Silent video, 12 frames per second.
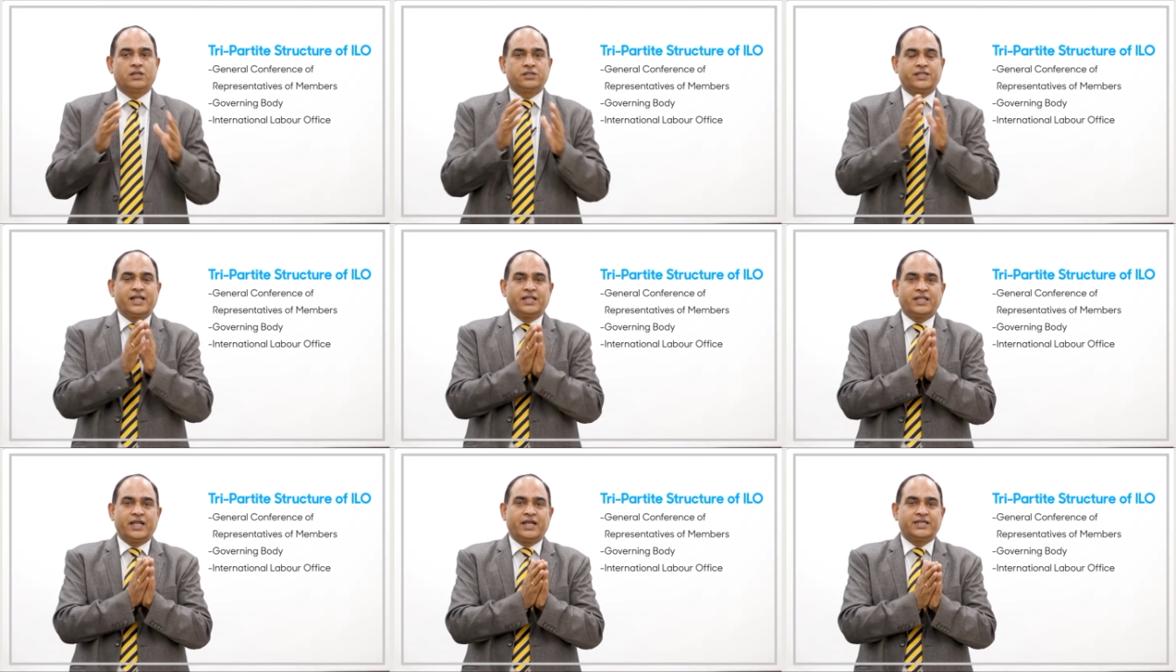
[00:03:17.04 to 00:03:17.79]

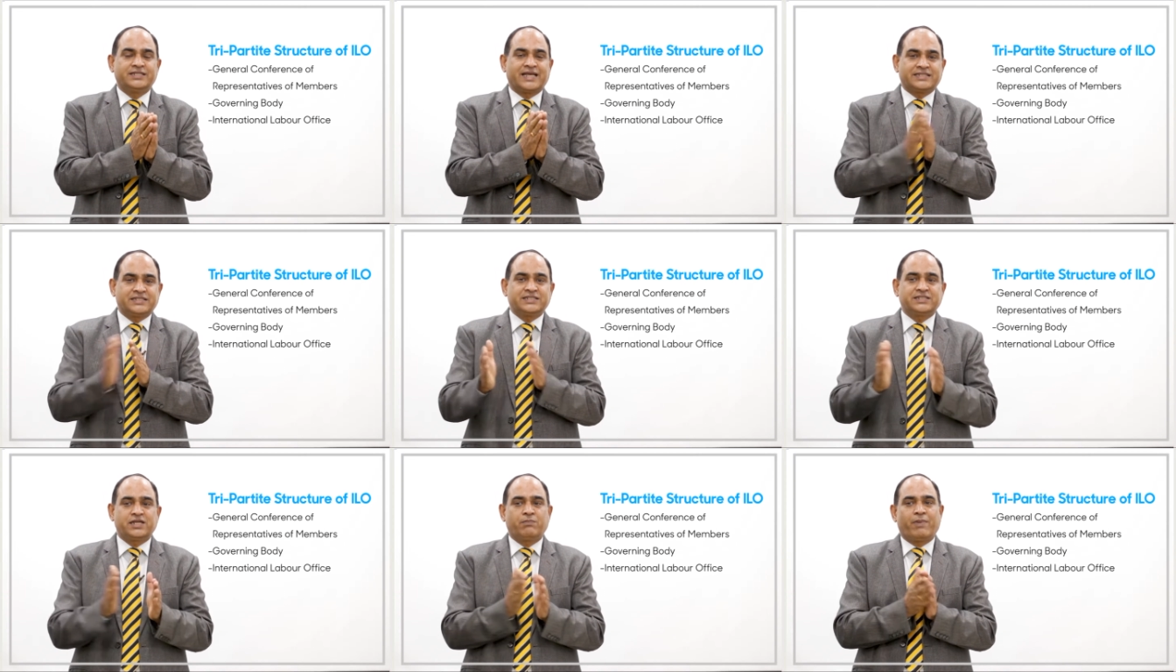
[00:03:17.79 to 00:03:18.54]
Then it is
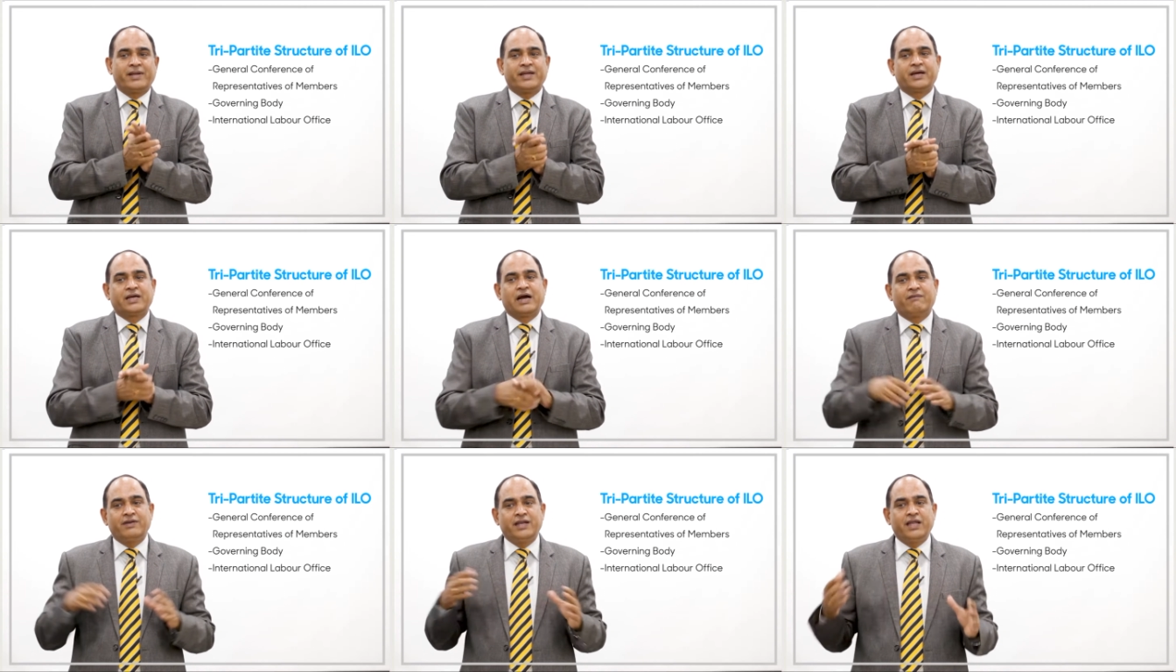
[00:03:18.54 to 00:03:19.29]
assisted by a
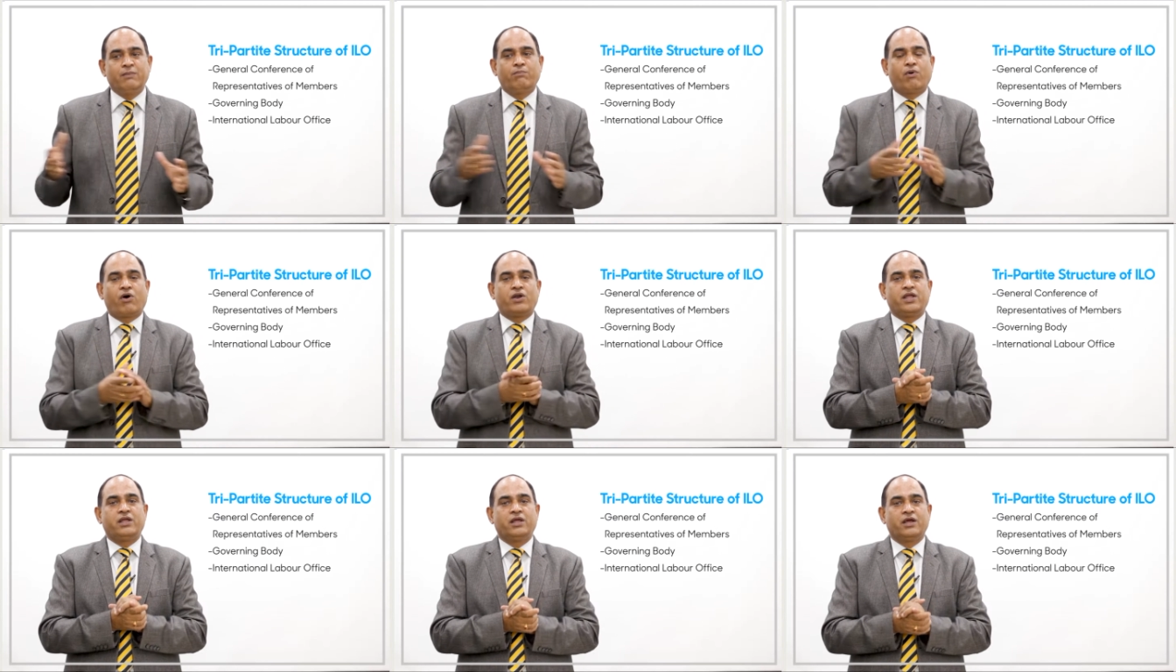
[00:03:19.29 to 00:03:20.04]
governing
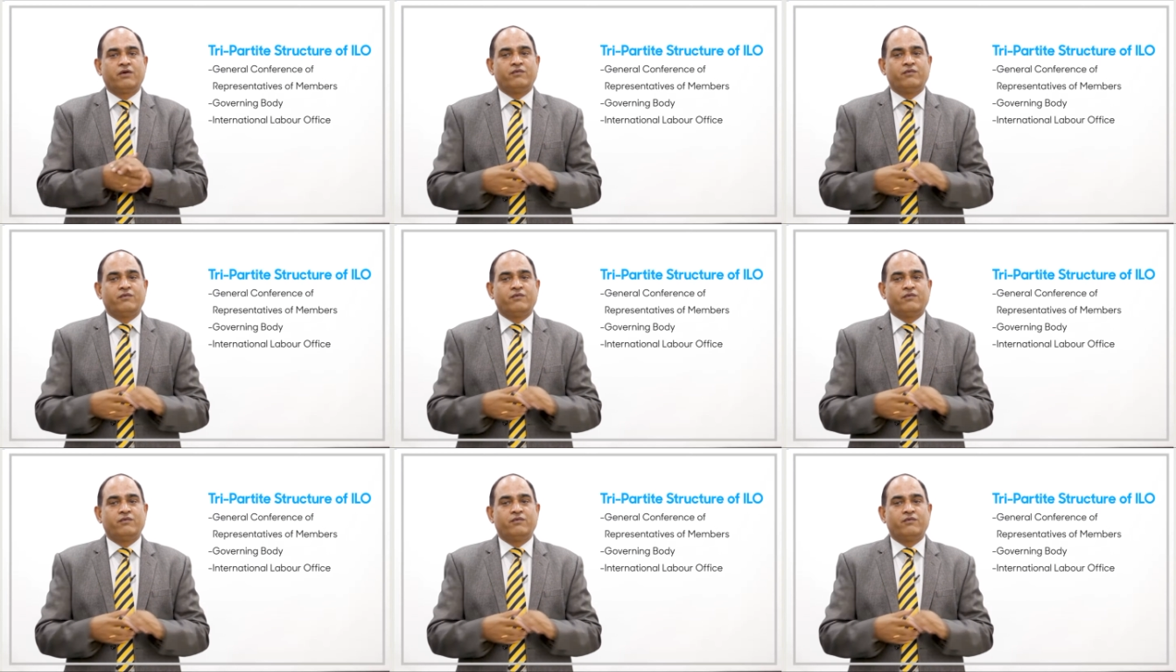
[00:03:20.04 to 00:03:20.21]
body